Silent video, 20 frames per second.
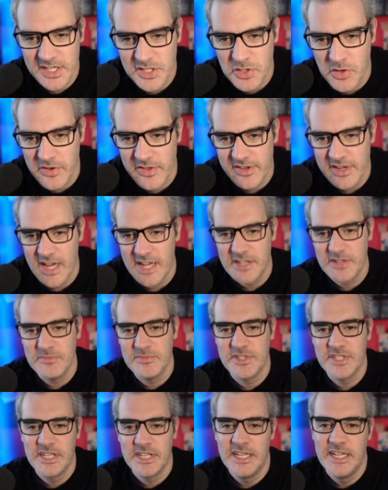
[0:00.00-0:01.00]
Jonathan
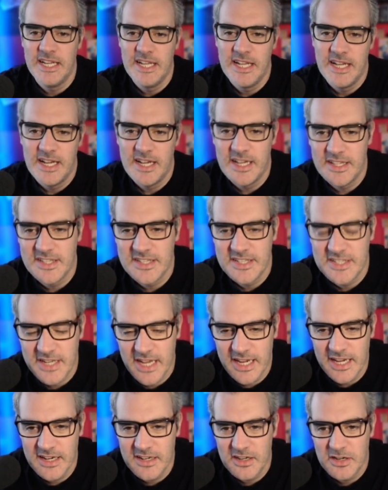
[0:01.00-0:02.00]
Adams, the
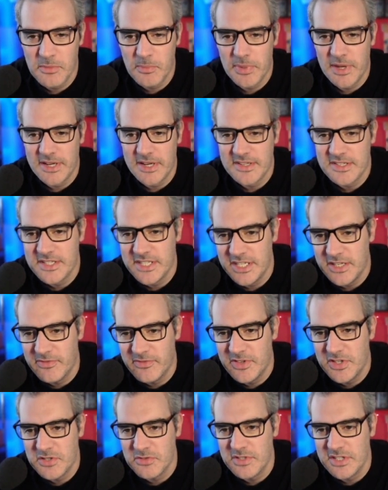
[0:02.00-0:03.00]
scale and complexity of
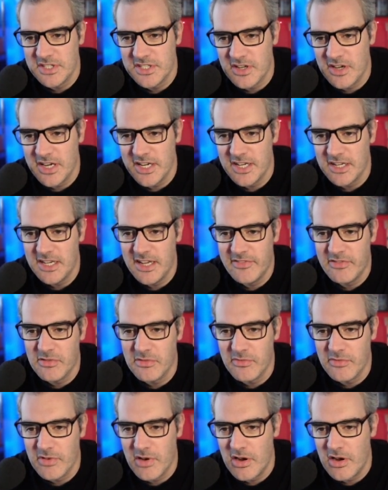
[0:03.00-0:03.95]
visual design and level